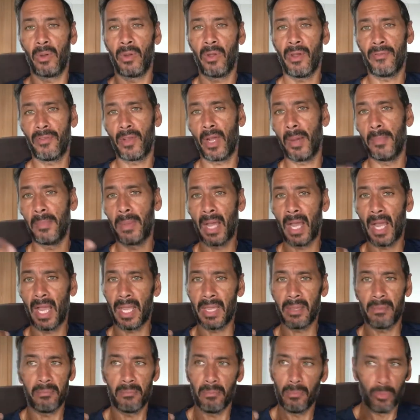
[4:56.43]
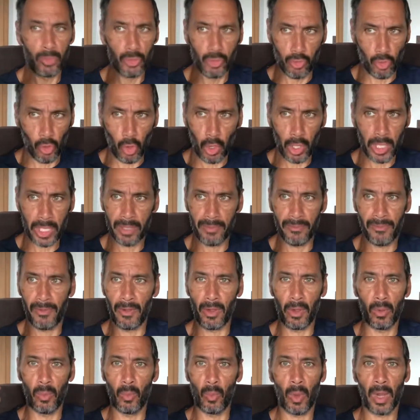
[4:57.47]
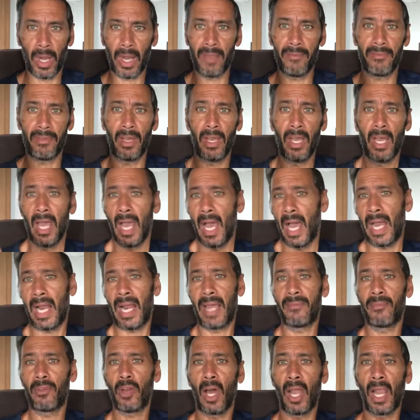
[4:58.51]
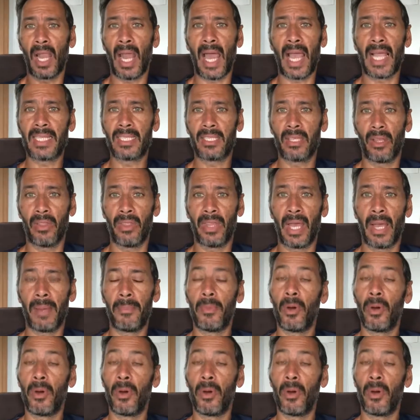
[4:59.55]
or I've got my Droid phone, whatever, and I've got a light on that.